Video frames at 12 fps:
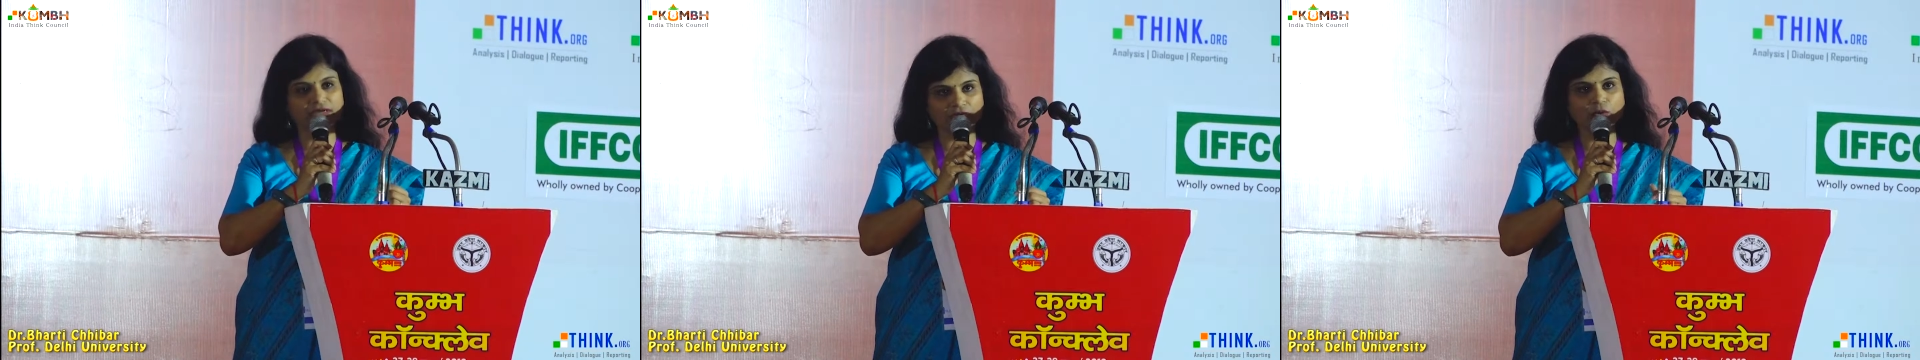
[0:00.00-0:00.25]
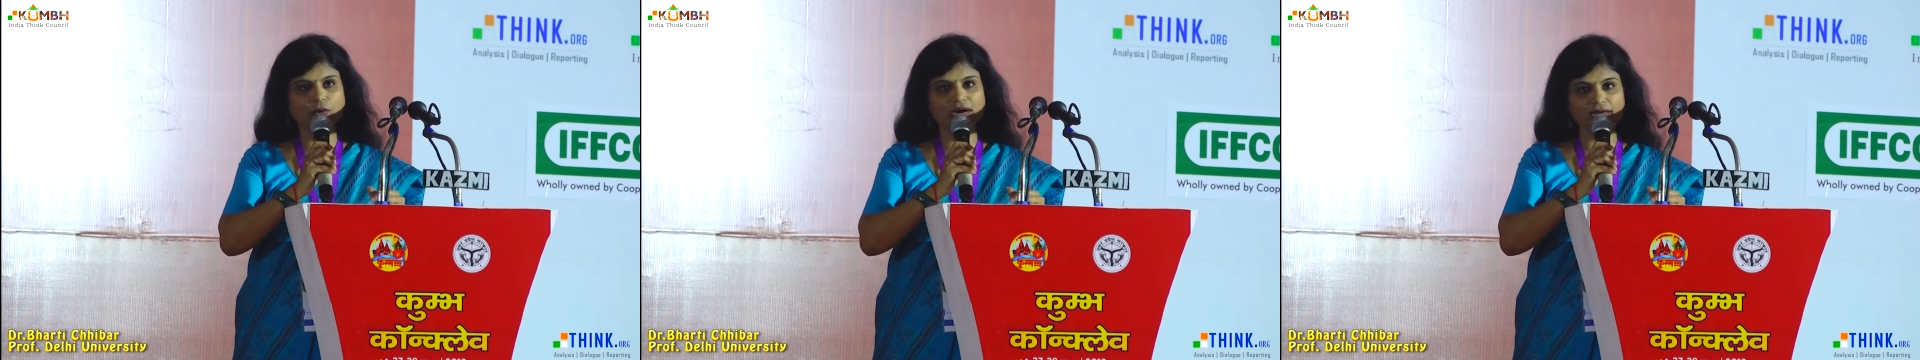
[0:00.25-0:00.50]

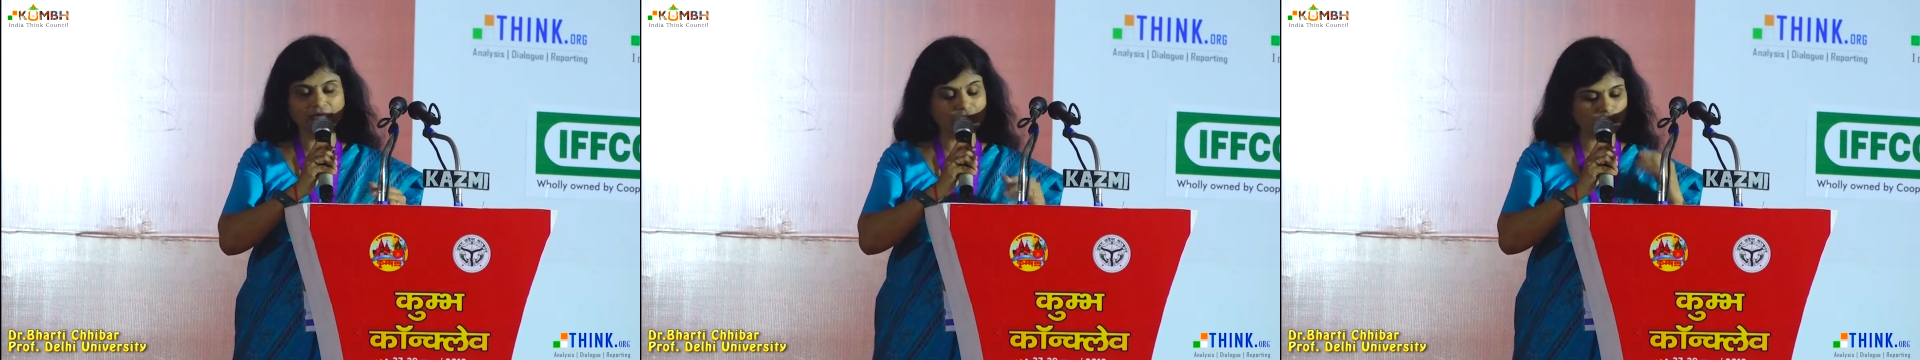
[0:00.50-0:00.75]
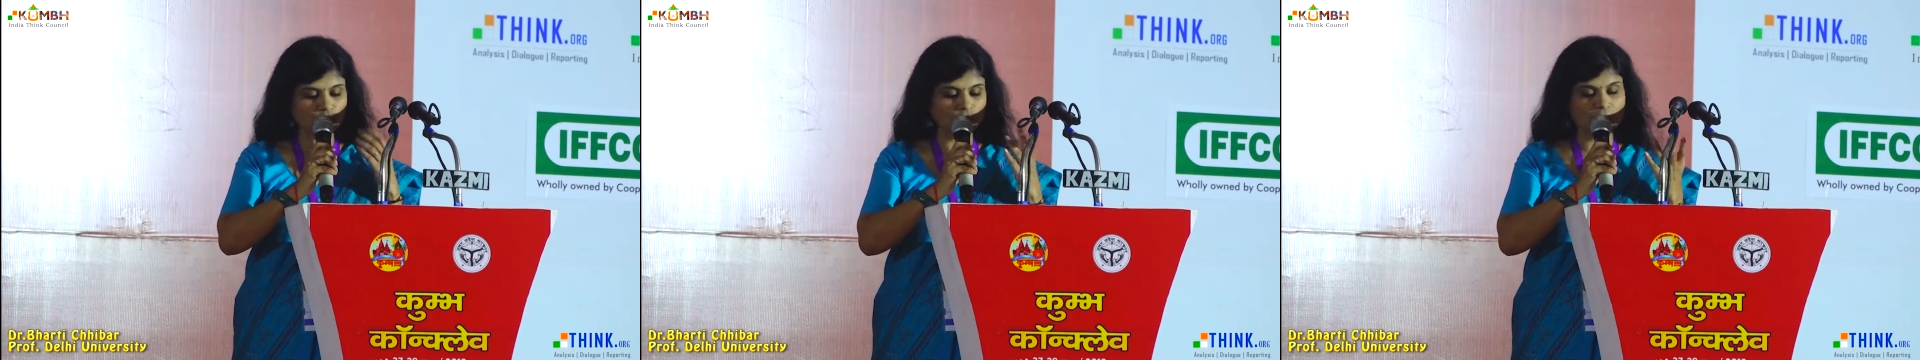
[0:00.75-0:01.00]

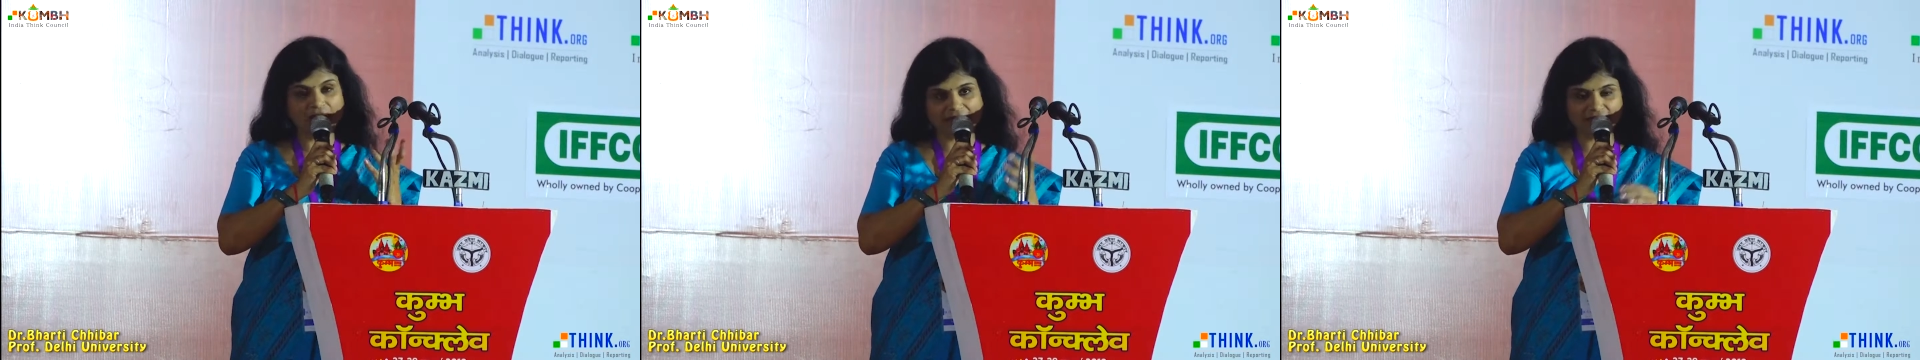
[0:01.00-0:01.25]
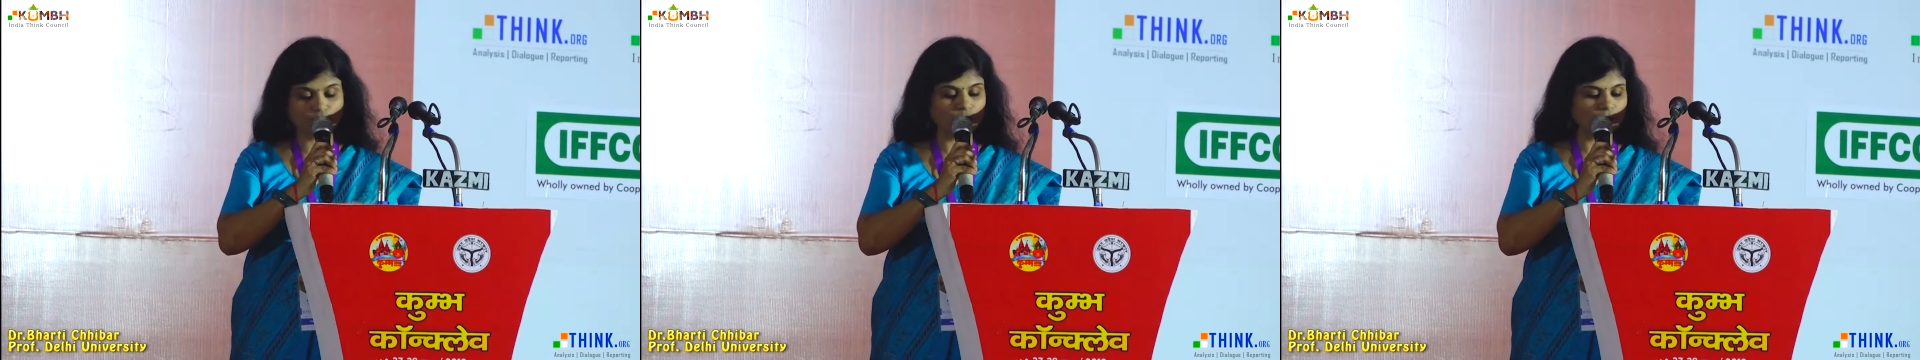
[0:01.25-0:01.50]
inquiry,
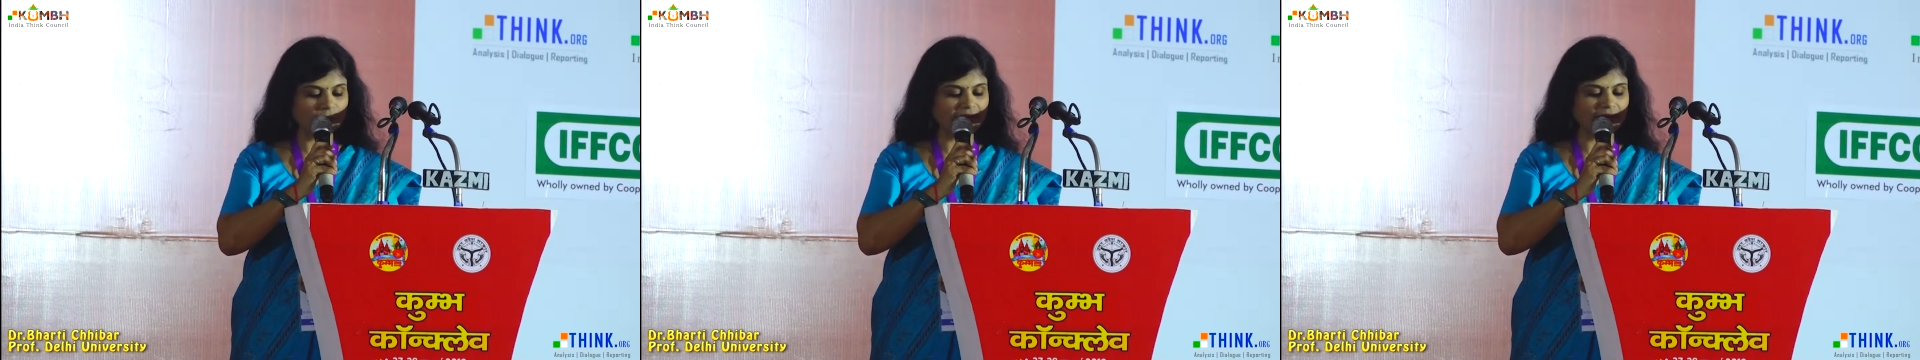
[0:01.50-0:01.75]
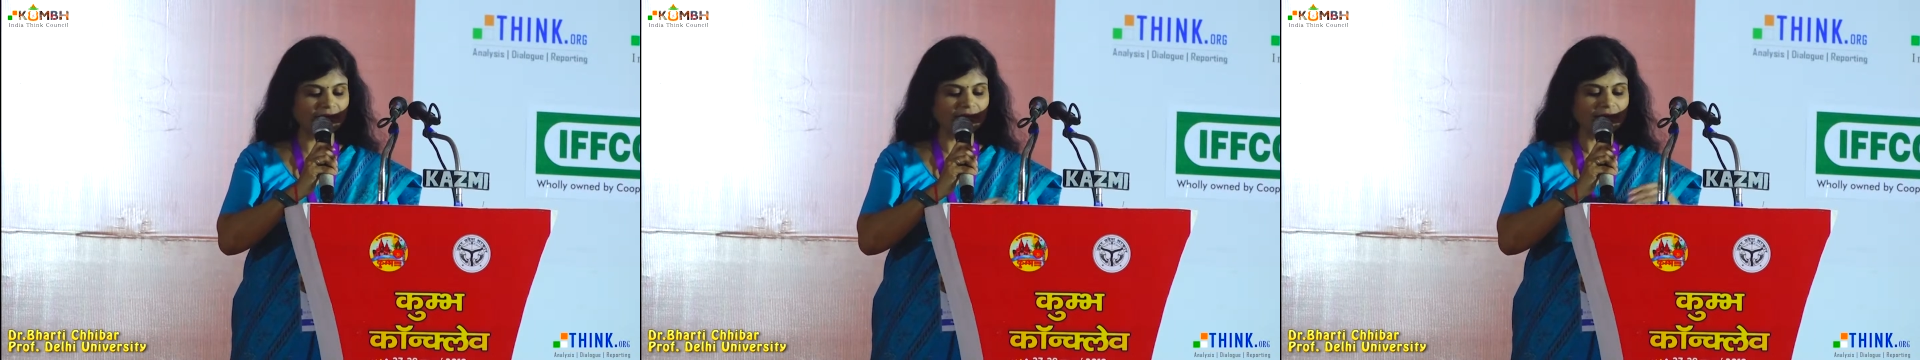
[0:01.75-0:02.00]
Kumbh
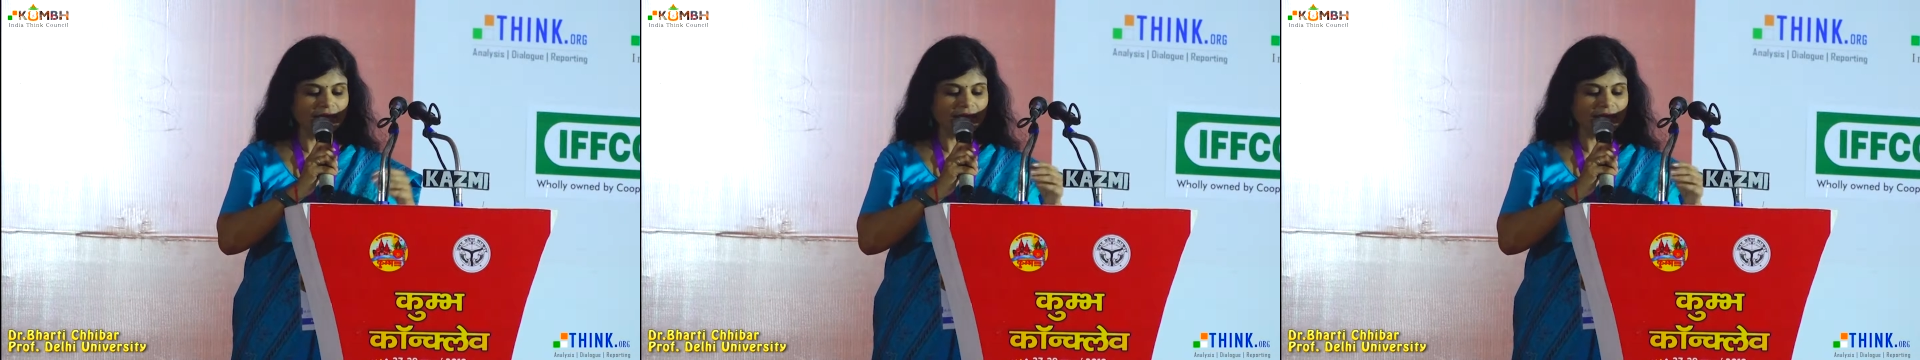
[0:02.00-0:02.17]
Mela.